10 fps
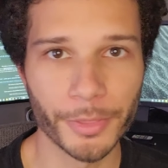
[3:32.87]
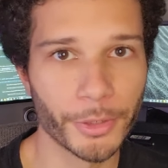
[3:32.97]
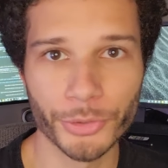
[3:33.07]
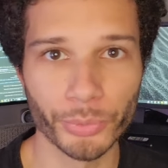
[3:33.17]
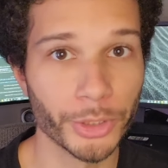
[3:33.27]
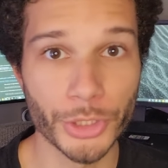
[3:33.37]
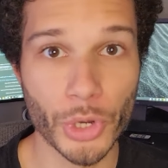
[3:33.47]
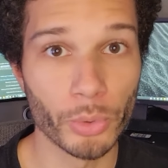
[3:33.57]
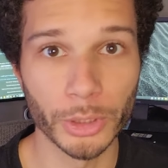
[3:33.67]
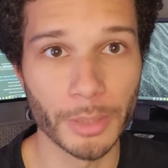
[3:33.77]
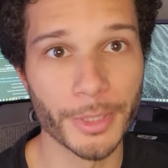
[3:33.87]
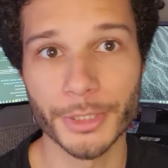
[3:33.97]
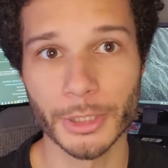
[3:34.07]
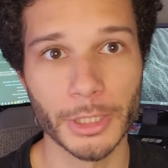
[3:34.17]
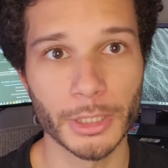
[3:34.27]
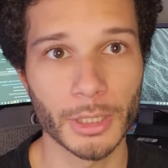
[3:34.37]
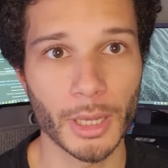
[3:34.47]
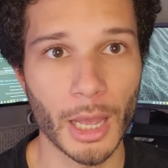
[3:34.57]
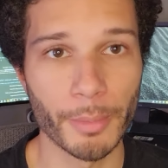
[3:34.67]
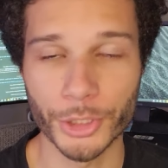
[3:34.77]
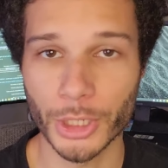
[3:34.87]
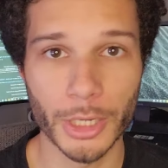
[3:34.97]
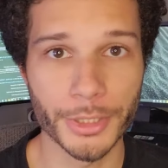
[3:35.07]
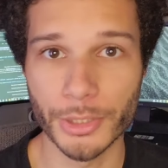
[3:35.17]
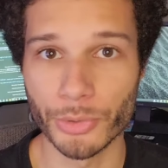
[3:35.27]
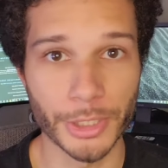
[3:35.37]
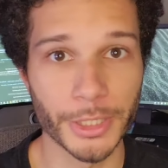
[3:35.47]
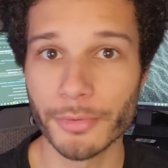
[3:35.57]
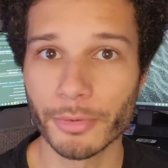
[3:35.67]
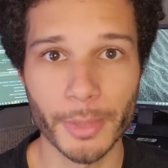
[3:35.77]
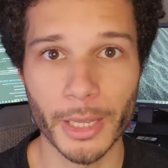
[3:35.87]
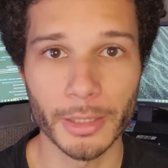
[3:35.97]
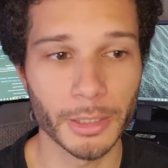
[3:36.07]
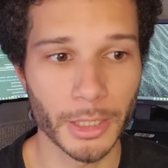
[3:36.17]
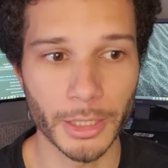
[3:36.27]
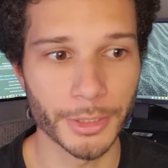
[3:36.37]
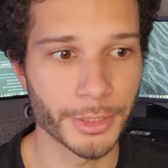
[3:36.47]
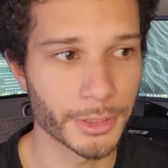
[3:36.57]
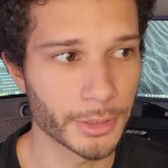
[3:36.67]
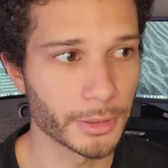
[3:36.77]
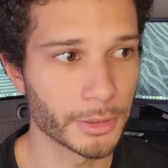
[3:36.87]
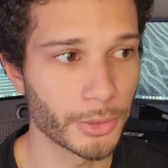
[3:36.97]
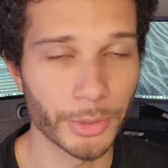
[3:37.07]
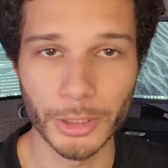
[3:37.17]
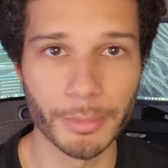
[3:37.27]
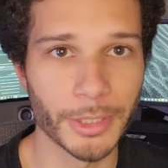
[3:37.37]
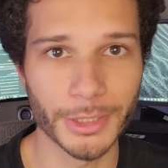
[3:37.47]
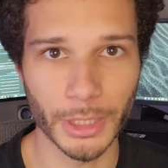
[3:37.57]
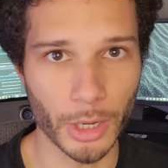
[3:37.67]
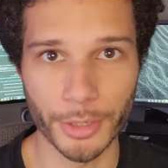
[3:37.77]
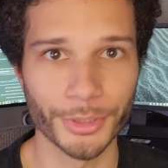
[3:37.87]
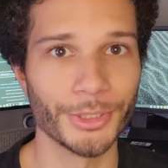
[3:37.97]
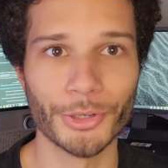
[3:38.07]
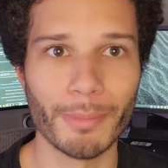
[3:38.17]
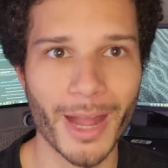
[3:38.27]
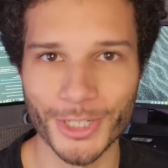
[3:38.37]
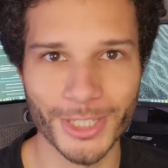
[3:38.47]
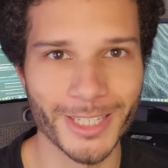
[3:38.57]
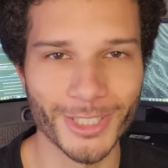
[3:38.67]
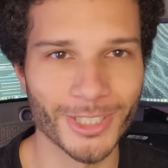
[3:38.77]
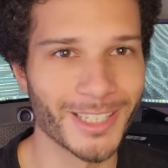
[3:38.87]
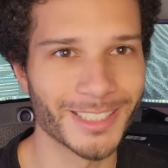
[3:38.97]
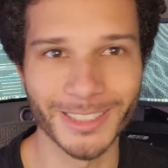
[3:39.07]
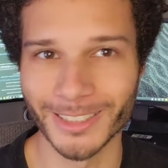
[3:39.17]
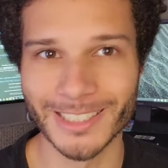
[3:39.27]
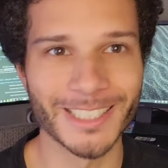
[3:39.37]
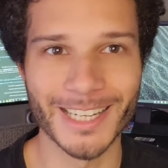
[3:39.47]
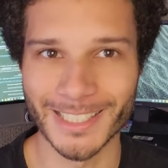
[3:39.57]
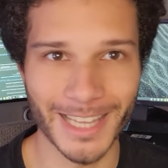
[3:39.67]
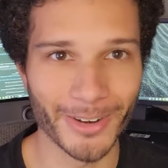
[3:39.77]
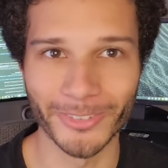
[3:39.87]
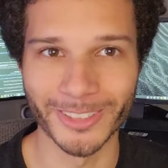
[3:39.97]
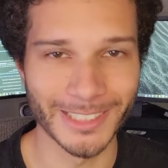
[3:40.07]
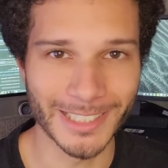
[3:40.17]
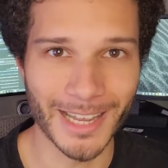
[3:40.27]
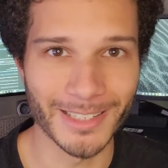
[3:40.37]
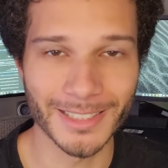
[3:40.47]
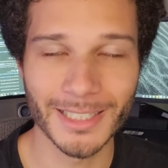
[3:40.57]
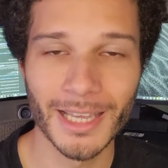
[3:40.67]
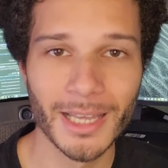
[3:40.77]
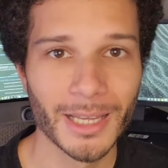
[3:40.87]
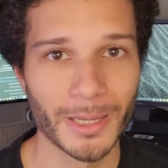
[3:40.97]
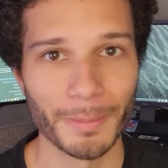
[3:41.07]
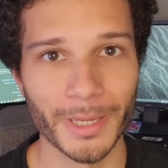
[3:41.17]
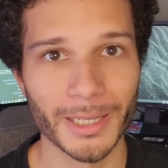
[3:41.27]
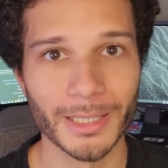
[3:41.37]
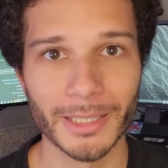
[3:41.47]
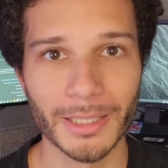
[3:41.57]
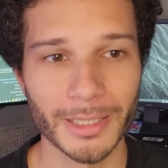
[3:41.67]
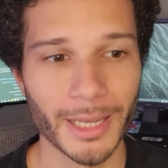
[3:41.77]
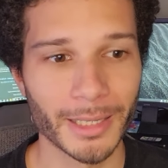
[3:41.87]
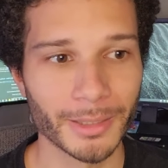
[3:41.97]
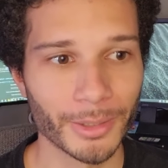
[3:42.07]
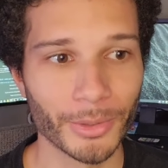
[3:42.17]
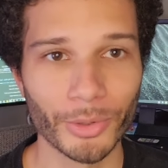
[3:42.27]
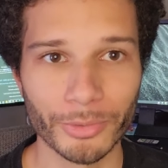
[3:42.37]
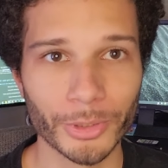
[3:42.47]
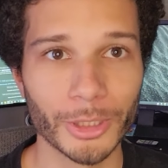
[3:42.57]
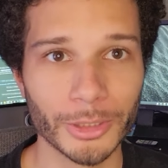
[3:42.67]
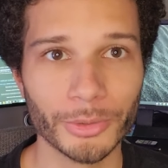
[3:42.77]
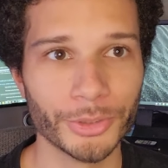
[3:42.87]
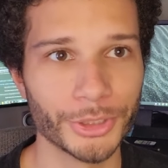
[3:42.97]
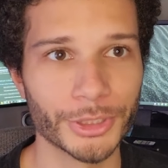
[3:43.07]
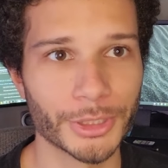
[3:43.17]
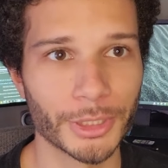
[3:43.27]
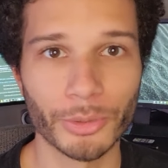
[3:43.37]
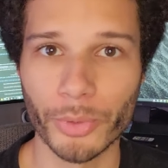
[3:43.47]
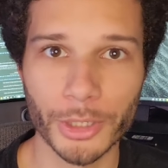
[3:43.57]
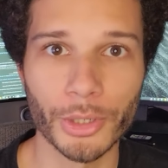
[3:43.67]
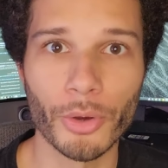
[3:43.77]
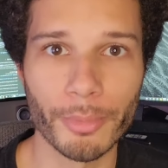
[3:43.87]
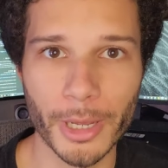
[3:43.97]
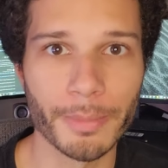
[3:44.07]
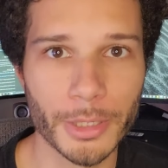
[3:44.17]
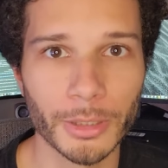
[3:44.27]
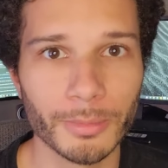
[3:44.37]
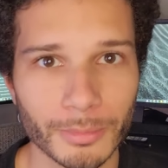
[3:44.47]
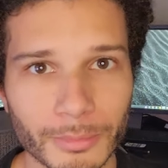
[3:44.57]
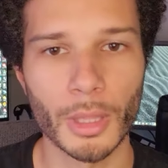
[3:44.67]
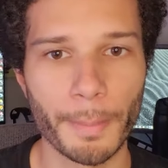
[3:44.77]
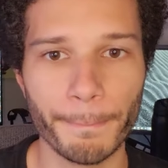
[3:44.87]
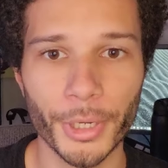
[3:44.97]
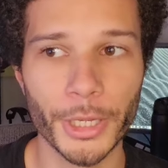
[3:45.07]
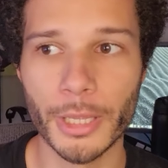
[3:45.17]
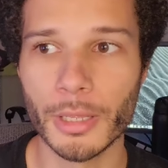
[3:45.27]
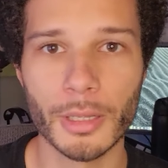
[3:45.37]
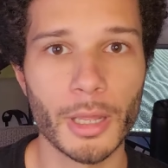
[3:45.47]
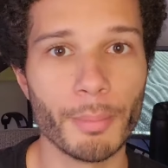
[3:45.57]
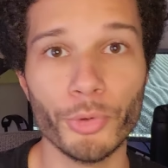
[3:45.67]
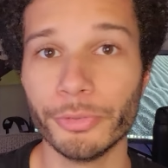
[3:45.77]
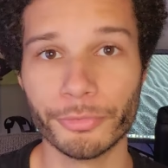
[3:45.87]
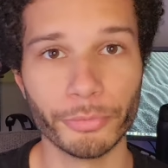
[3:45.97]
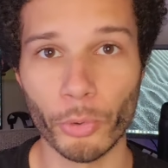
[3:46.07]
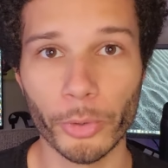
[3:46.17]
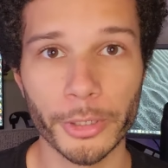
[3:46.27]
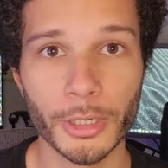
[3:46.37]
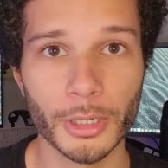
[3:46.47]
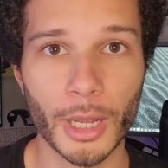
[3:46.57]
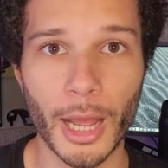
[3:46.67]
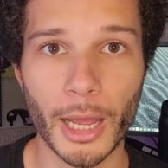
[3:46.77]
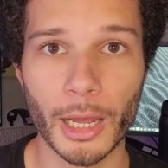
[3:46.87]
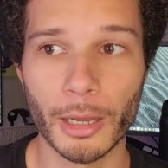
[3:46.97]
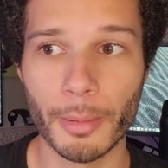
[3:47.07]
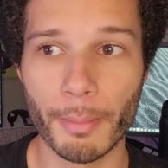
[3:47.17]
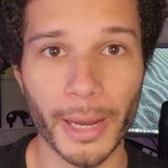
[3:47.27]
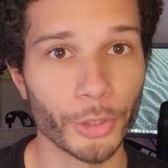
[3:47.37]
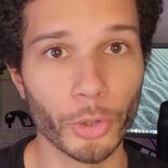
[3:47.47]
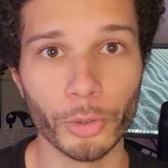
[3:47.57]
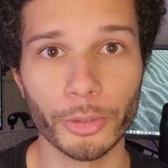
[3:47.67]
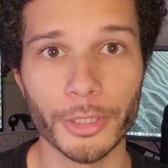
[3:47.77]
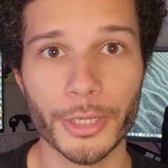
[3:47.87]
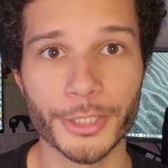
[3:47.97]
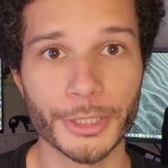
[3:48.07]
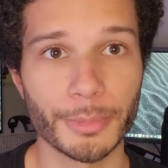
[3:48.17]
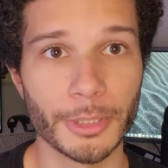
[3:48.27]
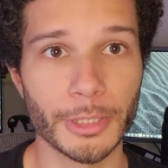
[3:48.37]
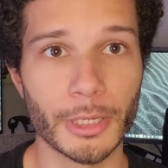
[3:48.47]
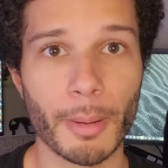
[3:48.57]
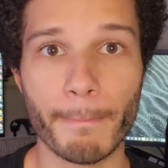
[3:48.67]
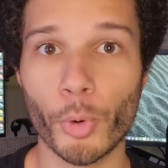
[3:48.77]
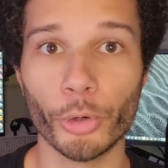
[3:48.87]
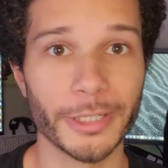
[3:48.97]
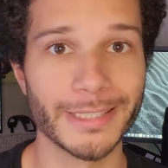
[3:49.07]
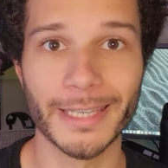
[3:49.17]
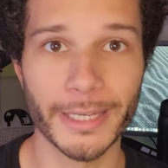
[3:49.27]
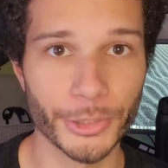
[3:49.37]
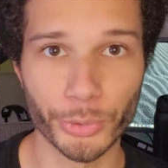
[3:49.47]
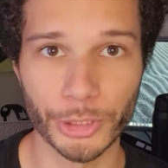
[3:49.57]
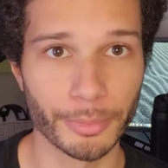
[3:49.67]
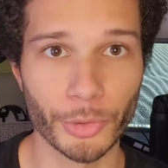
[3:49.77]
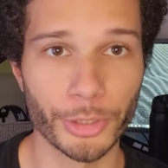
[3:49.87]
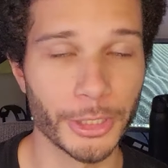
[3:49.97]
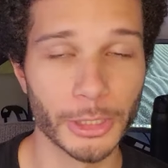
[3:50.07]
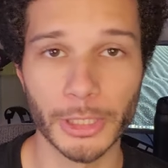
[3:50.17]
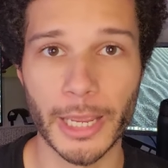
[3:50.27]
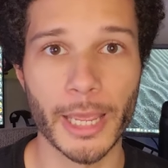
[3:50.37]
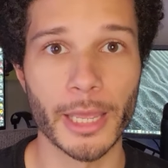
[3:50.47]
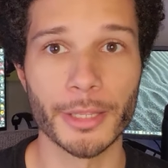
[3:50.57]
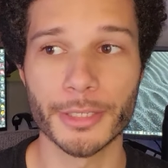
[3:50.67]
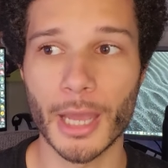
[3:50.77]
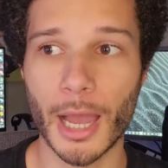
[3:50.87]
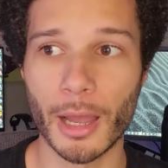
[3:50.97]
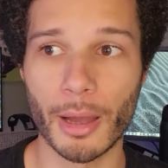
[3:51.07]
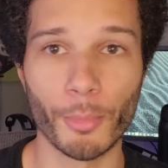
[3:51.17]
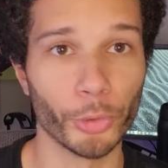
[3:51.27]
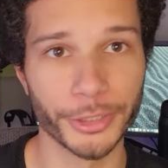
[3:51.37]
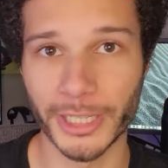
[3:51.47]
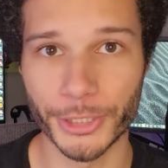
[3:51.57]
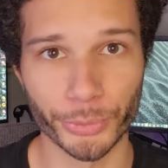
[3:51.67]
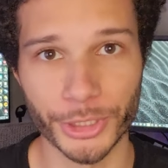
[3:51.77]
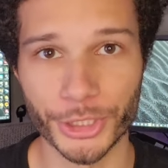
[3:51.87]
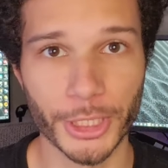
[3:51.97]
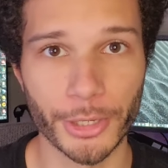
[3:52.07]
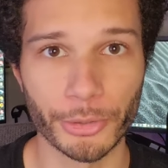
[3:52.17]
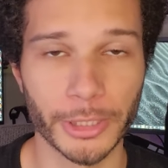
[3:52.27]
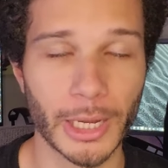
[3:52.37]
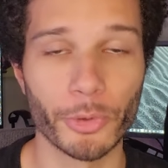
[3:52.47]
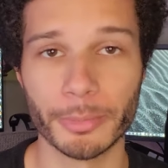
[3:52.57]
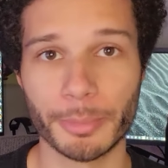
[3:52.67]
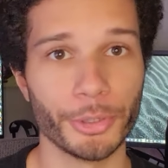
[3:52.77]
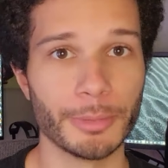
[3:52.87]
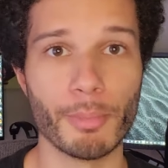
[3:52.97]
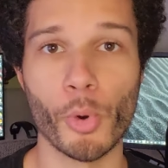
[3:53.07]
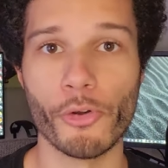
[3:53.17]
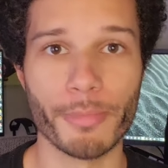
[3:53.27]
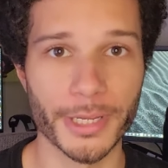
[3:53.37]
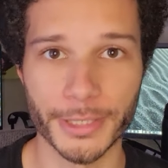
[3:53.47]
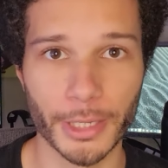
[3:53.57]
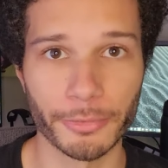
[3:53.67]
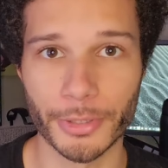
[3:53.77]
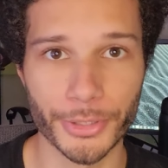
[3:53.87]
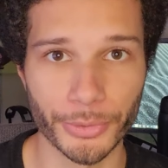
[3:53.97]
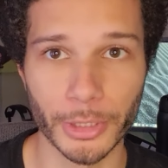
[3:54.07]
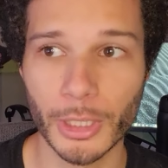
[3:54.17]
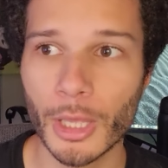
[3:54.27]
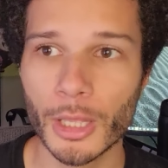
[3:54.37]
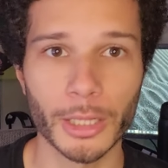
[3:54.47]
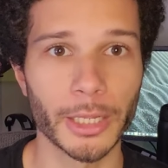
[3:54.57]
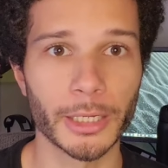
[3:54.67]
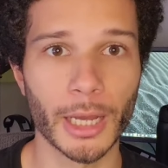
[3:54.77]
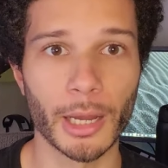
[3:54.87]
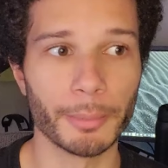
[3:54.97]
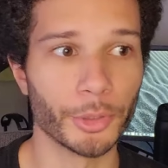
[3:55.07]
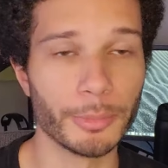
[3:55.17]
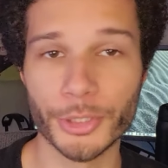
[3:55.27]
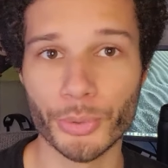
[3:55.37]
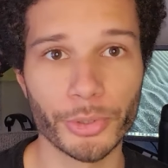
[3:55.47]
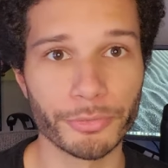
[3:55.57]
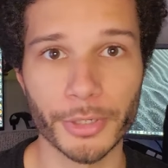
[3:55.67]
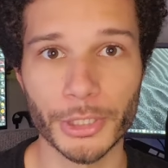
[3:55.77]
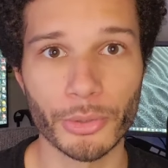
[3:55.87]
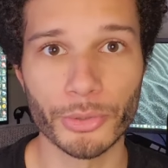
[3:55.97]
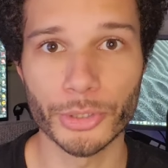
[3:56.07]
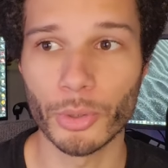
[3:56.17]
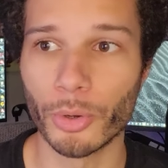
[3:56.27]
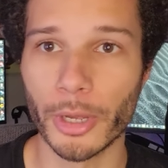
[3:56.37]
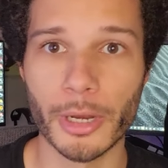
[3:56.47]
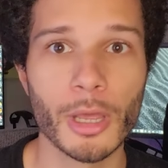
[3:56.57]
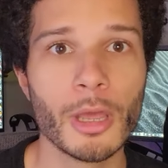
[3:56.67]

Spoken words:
there's really no limit to like how much content you can get from that. It's the only limit is like honestly your imagination, as cliche as that really sounds. But yeah, no, overall it was just like the way to go in my opinion. But moving forward, my goal is to be more engaged with the community and more engaged with this channel. Like I want to be putting more of myself into it. Like I'm going to be doing videos on